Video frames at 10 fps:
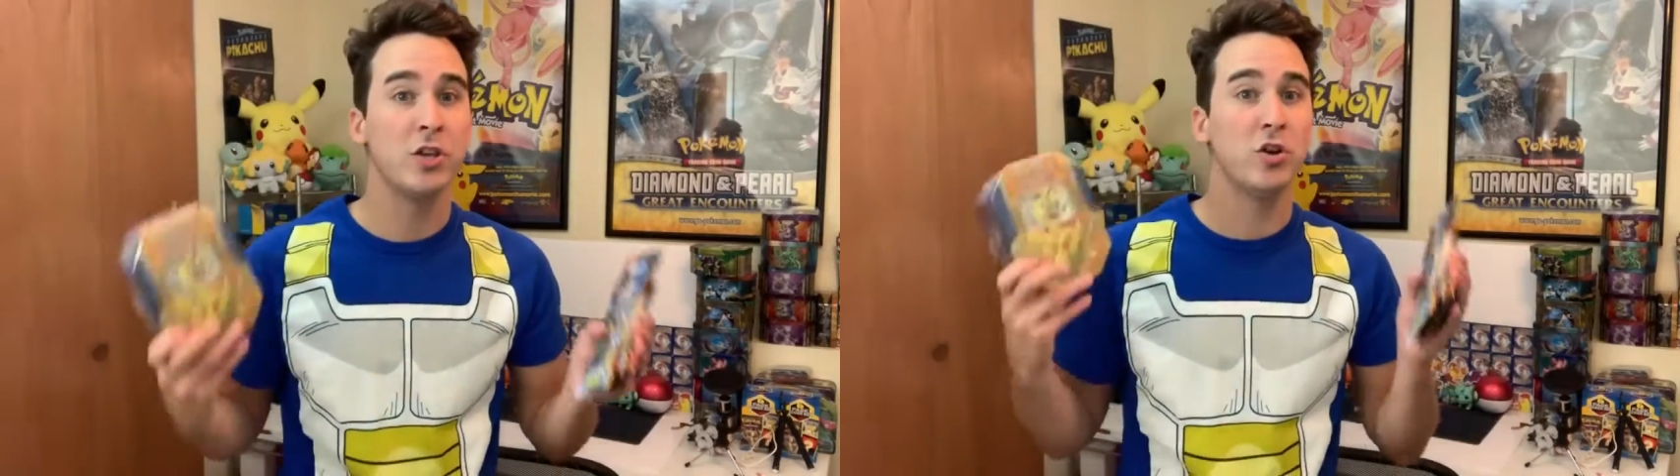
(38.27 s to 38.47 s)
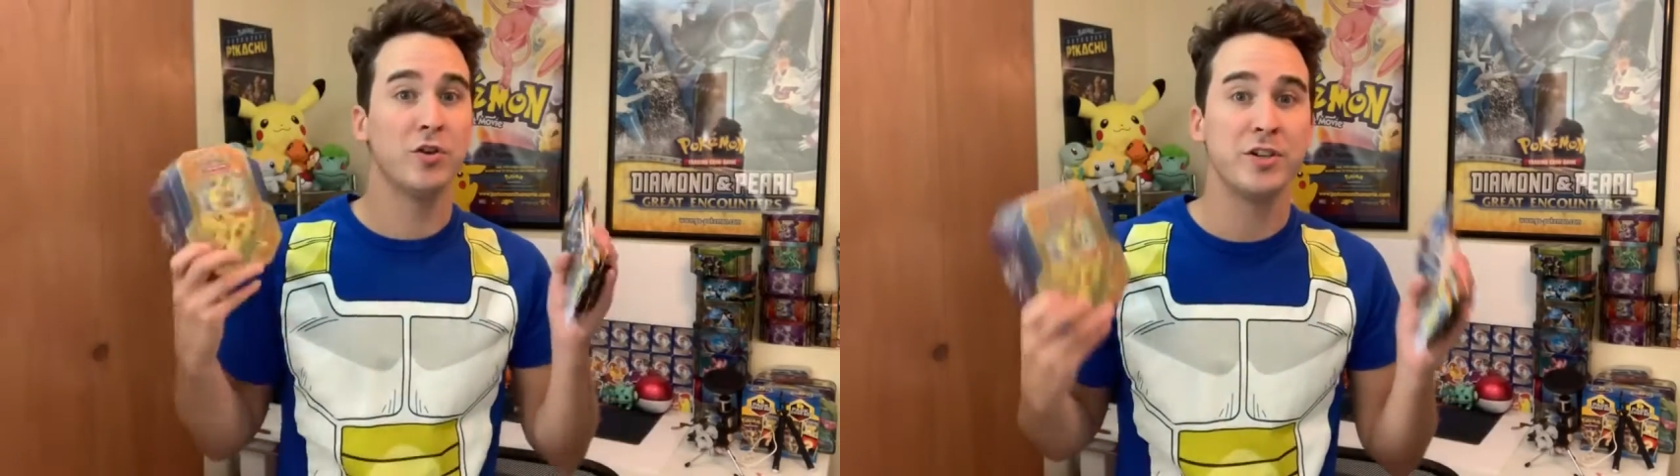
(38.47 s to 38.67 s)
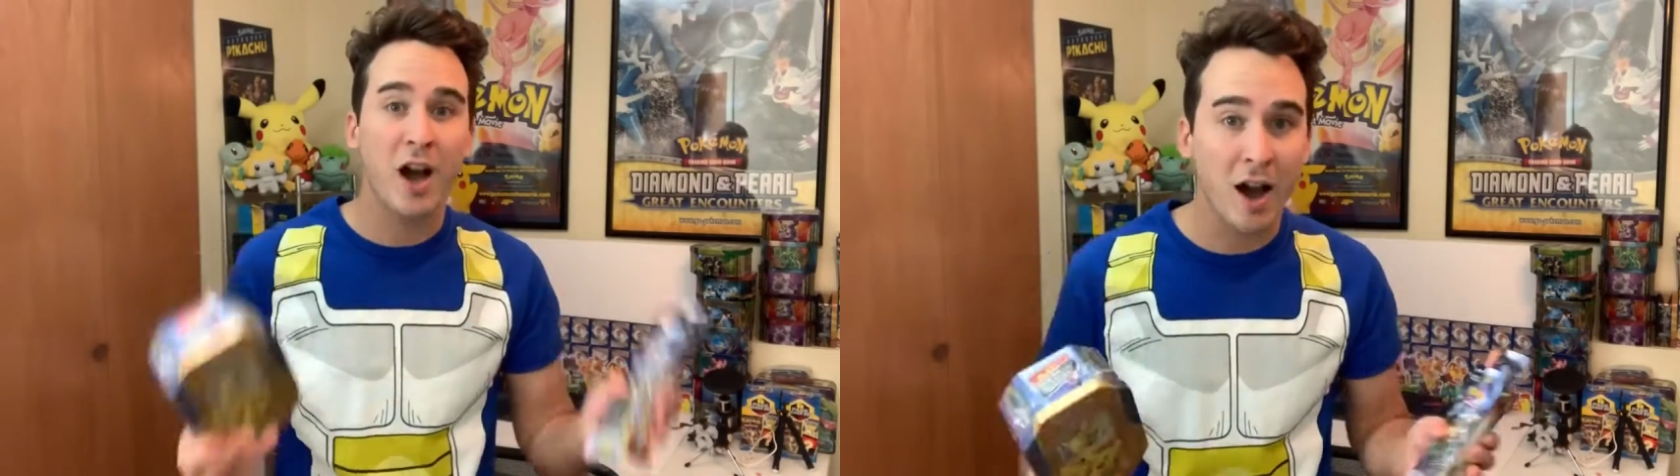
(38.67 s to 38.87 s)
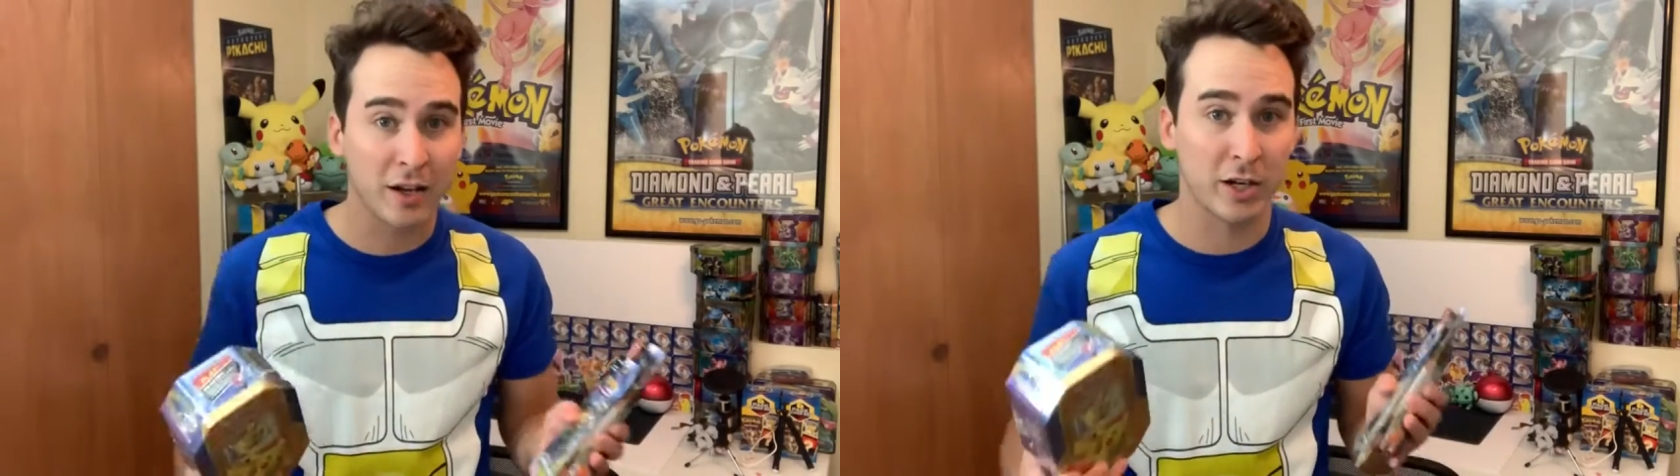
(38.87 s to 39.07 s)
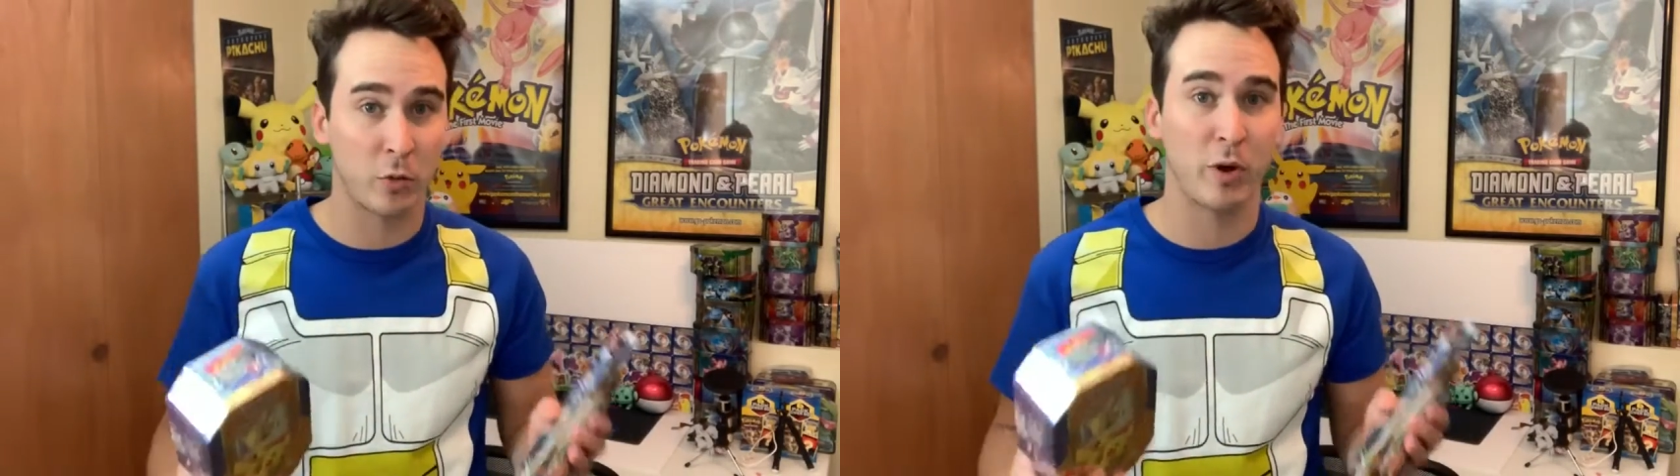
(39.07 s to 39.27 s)
You're
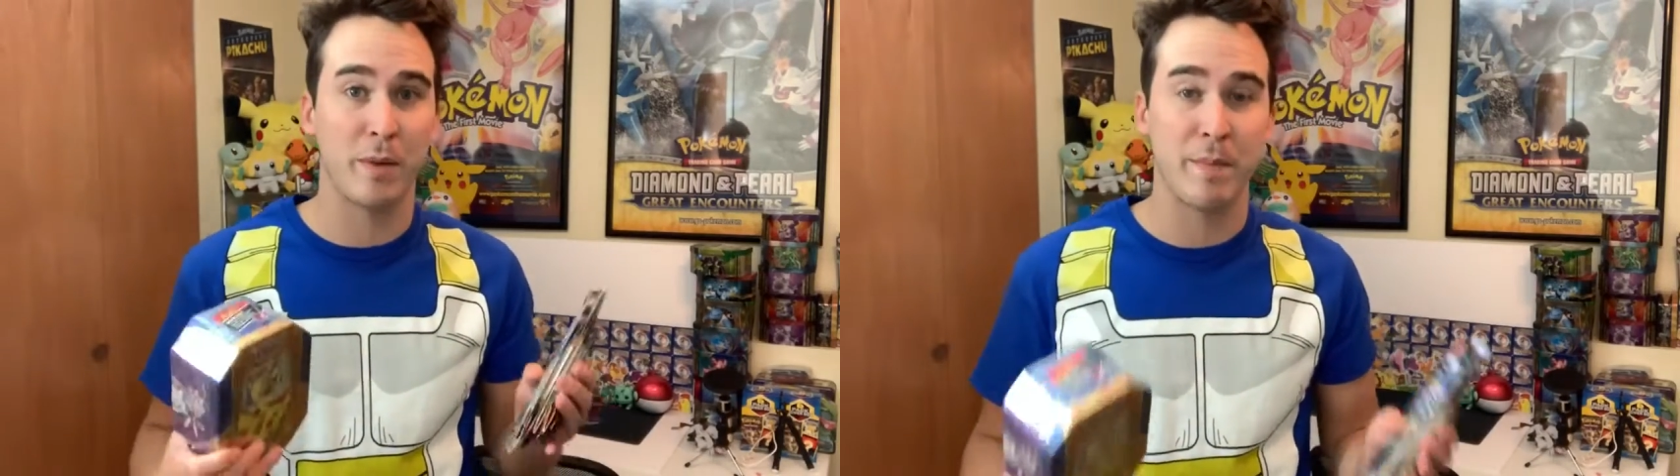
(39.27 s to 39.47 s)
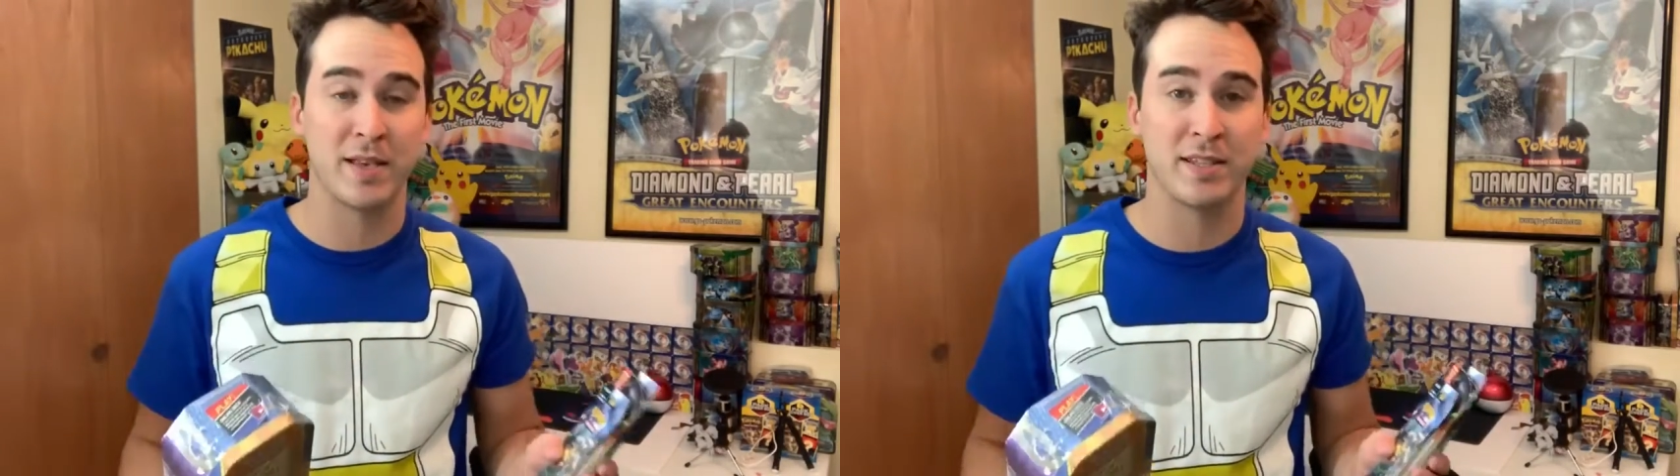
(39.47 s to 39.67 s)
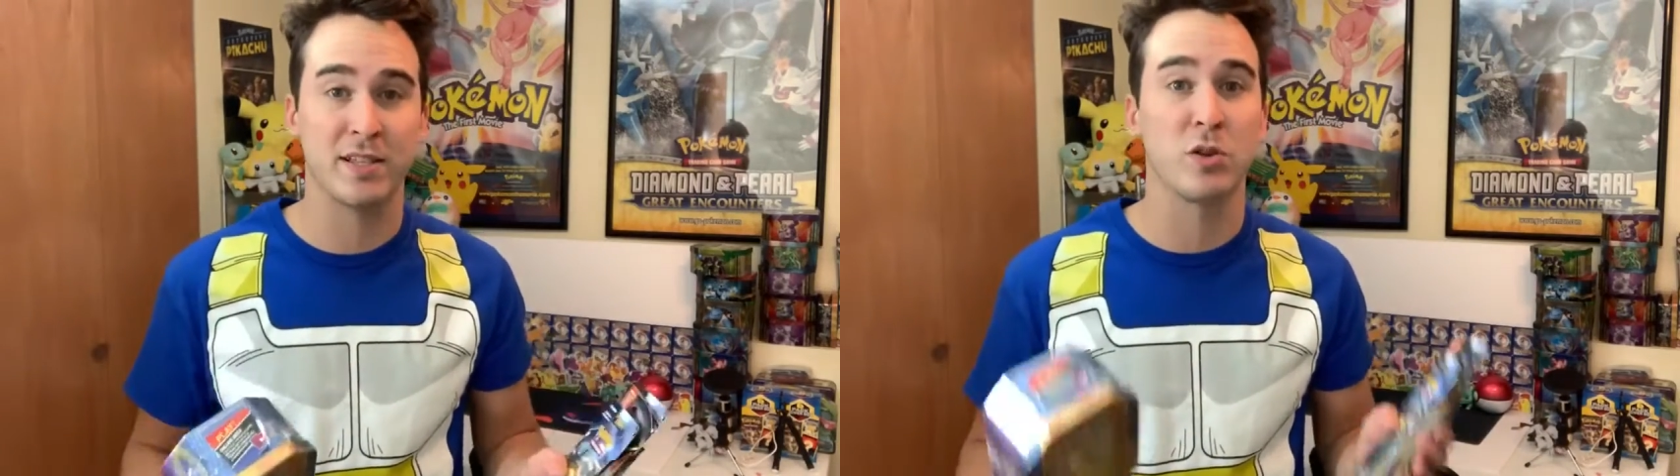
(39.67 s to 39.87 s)
not gonna wanna miss it,